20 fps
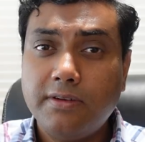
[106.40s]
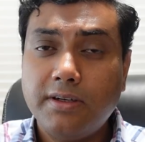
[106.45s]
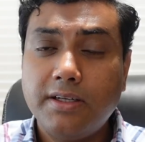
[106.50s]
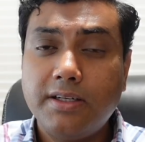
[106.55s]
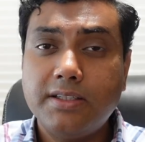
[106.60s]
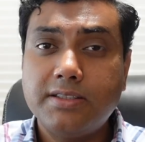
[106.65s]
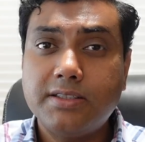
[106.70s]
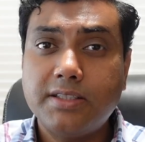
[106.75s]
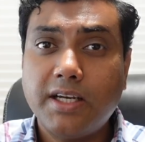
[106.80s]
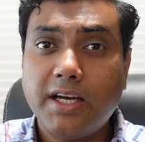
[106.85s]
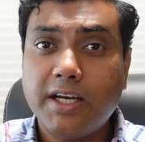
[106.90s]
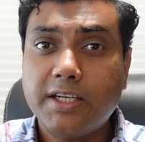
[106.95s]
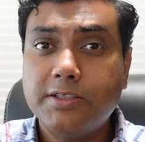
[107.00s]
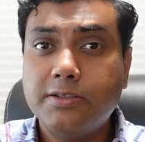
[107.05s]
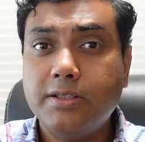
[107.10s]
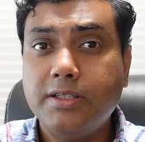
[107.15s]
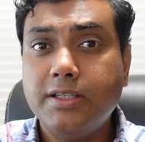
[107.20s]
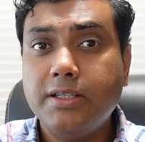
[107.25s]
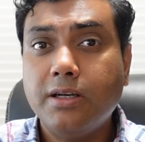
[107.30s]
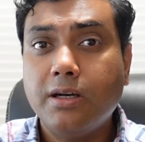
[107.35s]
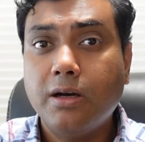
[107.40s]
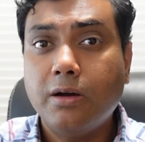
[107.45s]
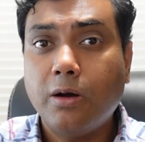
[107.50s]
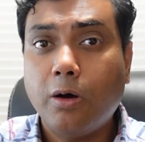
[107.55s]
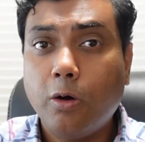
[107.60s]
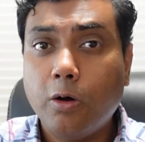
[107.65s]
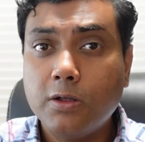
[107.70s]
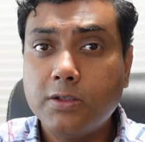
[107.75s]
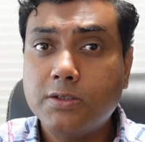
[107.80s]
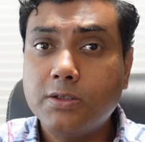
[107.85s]
it is actually
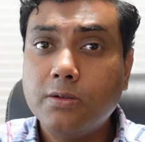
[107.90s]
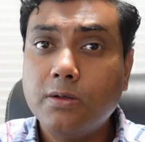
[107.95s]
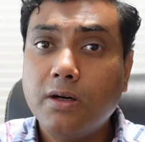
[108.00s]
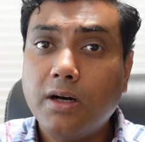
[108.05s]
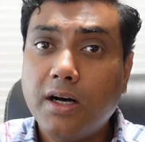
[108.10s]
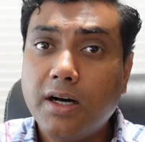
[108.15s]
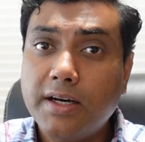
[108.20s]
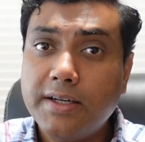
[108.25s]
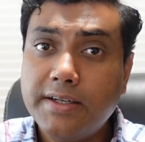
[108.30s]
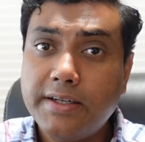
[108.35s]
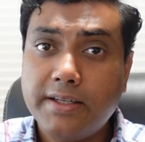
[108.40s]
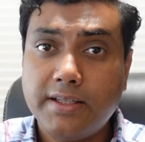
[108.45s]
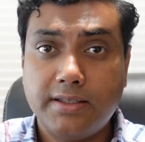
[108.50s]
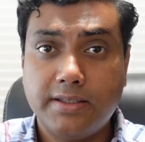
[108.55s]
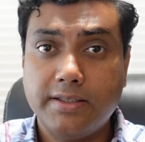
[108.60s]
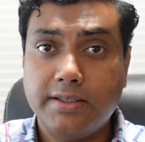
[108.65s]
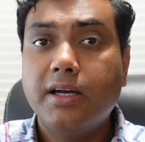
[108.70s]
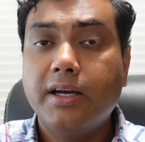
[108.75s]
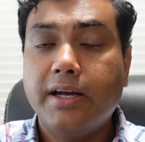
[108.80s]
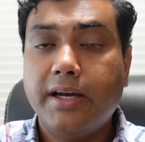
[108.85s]
also unhealthy.